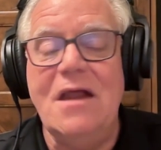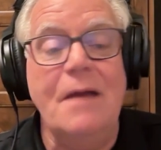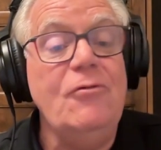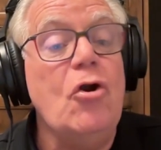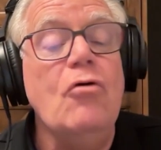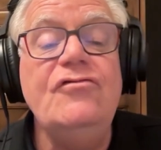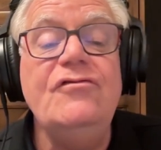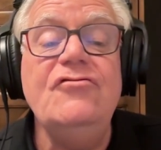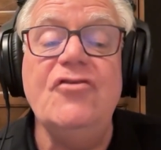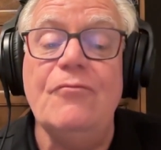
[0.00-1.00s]
I'm your
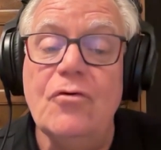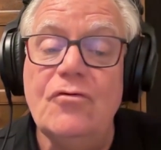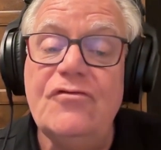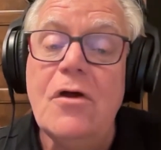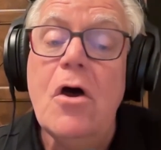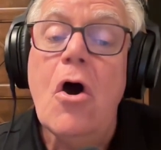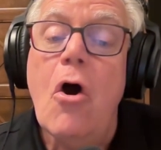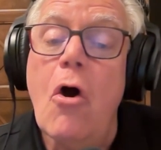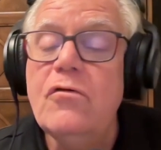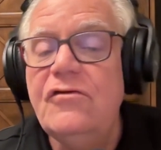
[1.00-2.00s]
host, Jim Marous,
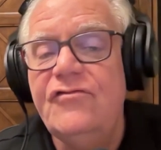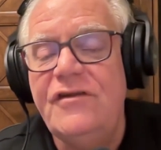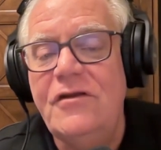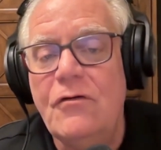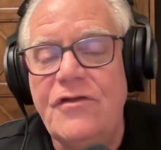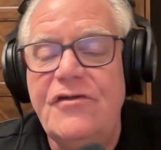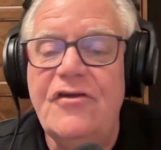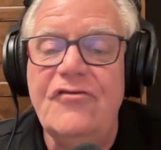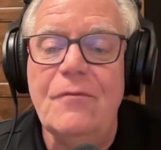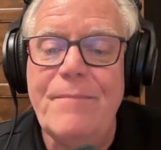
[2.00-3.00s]
owner and CEO of the
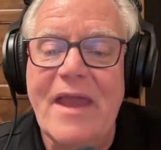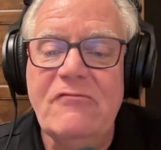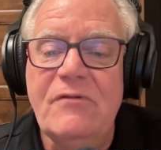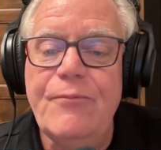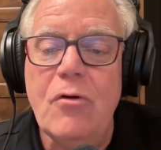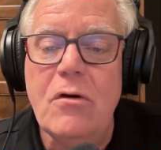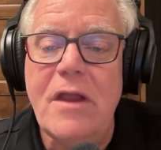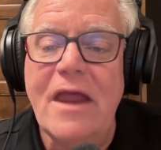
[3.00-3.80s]
Digital Banking Report